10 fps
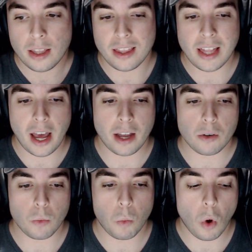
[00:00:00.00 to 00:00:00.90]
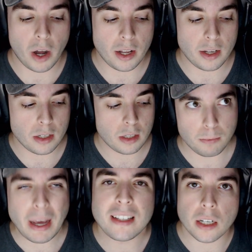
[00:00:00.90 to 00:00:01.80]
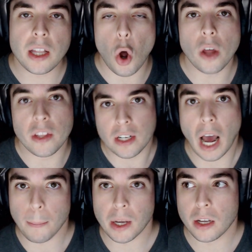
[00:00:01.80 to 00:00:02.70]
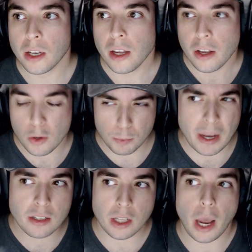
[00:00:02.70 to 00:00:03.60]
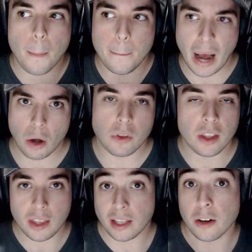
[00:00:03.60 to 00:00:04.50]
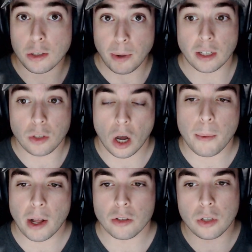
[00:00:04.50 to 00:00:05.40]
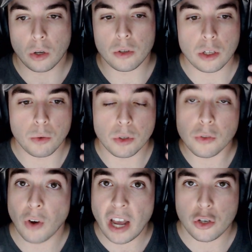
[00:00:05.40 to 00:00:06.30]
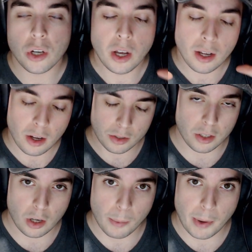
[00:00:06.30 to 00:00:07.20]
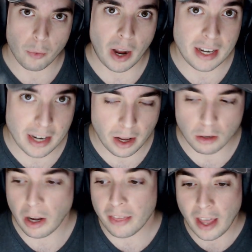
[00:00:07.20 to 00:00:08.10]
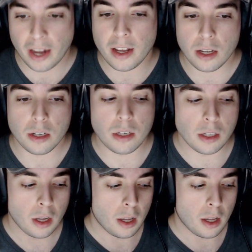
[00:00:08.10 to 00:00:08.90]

that was basically on the topic. It was basically about the thing that I was about to talk about, so since it was fresh, I was going to talk about it right now, and that is